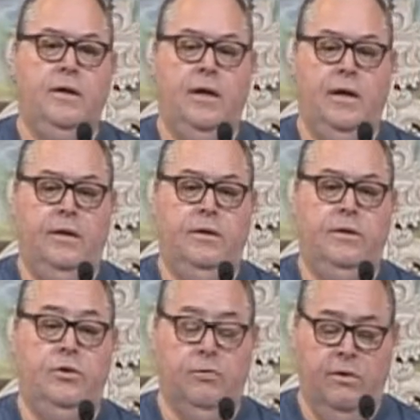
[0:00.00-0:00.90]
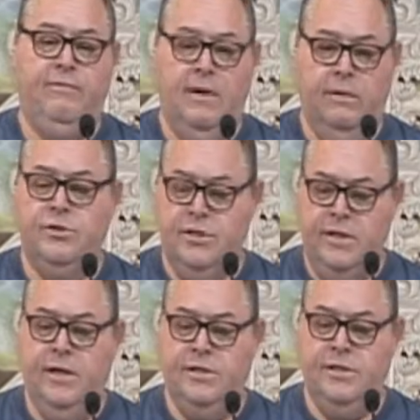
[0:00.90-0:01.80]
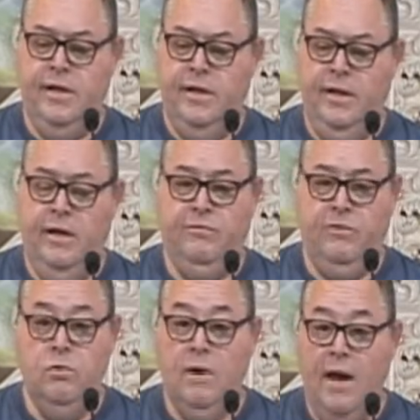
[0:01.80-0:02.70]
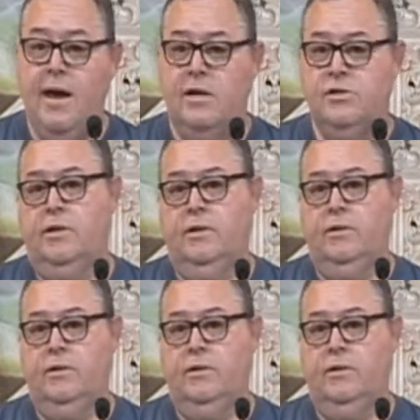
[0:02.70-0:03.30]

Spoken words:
And your Father says that if you ask,